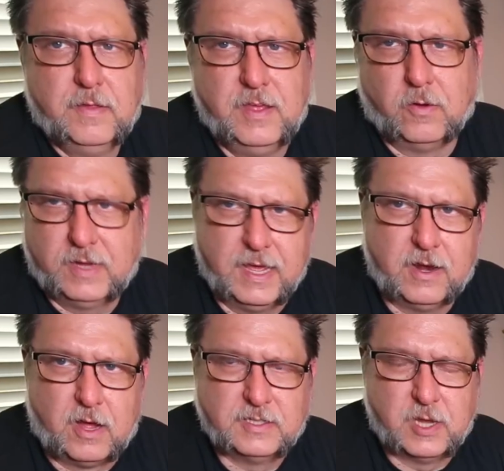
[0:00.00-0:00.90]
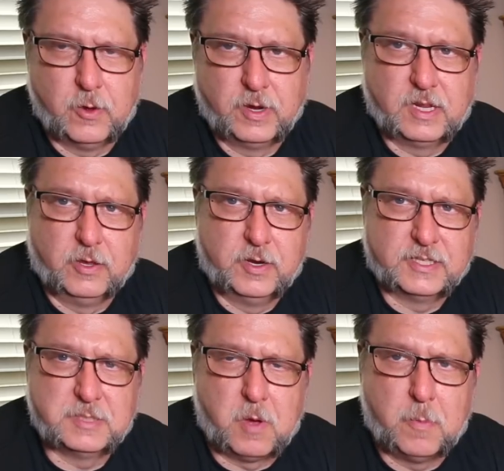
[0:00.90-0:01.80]
The old kit also included
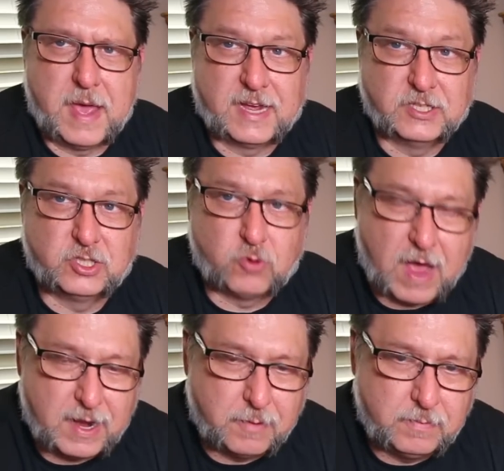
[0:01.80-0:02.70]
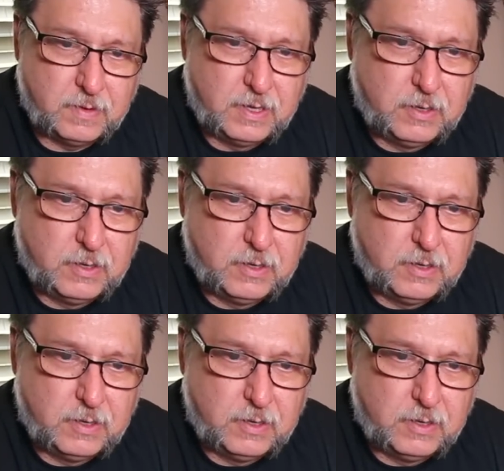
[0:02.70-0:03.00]
a small bag of stratum,